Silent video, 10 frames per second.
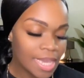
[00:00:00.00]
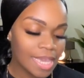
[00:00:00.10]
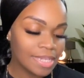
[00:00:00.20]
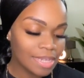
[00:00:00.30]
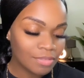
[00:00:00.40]

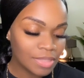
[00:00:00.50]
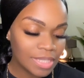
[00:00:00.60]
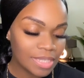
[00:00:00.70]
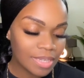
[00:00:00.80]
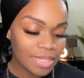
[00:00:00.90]
It definitely
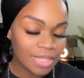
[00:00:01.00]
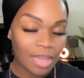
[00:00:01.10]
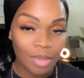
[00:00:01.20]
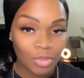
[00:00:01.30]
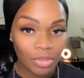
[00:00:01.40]
does
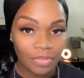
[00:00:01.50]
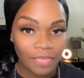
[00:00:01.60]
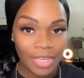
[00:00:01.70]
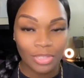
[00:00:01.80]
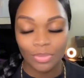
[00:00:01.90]

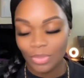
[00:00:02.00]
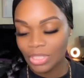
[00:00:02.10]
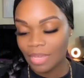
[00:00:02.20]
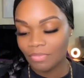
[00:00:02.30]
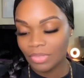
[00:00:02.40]
notify you,
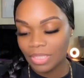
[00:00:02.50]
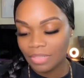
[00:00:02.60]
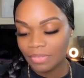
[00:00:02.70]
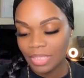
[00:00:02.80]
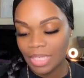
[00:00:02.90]
which I'm
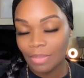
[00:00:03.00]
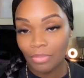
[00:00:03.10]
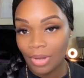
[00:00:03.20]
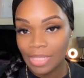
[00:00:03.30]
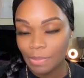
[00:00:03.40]
really
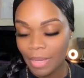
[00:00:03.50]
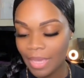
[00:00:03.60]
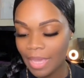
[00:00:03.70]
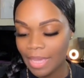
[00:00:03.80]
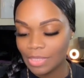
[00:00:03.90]
impressed
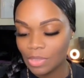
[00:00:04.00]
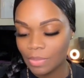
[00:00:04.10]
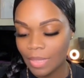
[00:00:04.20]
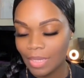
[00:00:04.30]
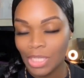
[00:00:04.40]
by as
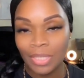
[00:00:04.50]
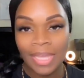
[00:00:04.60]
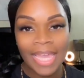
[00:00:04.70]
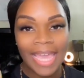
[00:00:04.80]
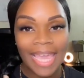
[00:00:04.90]
well.
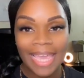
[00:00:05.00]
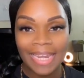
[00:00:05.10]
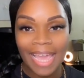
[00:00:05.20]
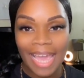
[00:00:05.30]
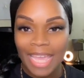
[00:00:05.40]

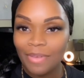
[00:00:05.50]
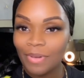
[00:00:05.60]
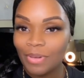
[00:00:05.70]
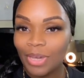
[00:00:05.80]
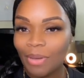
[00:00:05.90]
And I
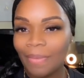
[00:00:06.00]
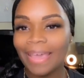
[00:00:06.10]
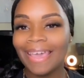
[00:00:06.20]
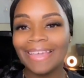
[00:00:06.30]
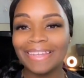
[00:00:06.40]
will go
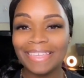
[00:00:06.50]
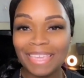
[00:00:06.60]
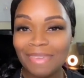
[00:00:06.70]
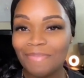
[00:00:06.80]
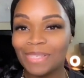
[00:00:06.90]
ahead and
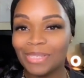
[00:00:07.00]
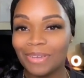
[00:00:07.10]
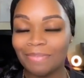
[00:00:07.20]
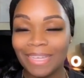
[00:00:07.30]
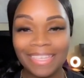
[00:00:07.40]
keep this
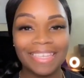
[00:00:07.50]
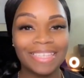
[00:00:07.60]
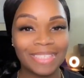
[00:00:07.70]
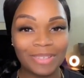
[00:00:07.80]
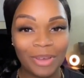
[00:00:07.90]
on my
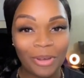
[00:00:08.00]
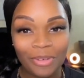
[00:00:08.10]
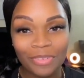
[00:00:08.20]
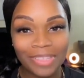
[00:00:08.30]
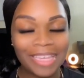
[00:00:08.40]
keys, and
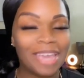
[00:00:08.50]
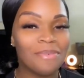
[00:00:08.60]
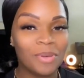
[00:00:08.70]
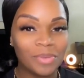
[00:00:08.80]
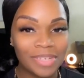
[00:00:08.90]
hopefully I
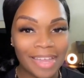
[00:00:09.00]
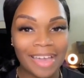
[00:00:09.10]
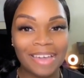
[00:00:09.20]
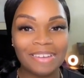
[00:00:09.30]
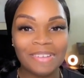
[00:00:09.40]
will
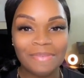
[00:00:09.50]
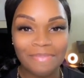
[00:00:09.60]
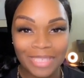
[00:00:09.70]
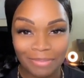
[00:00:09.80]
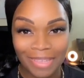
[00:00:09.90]
not
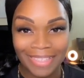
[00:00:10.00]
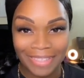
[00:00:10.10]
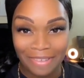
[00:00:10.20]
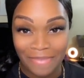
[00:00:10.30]
misplace them